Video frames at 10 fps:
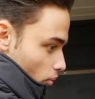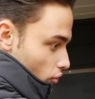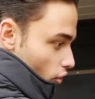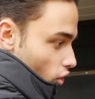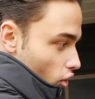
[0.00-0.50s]

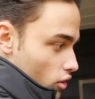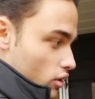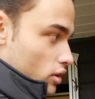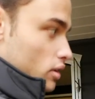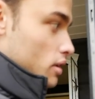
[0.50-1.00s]
before,
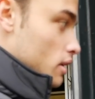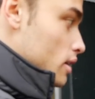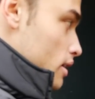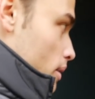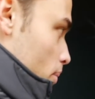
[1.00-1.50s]

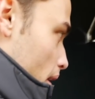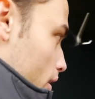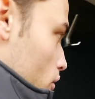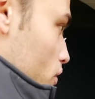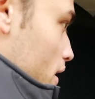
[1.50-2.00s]
but I
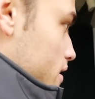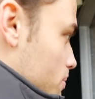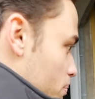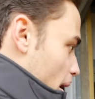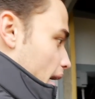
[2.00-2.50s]
don't think
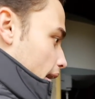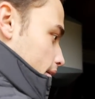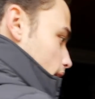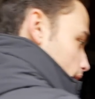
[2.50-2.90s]
it's bad.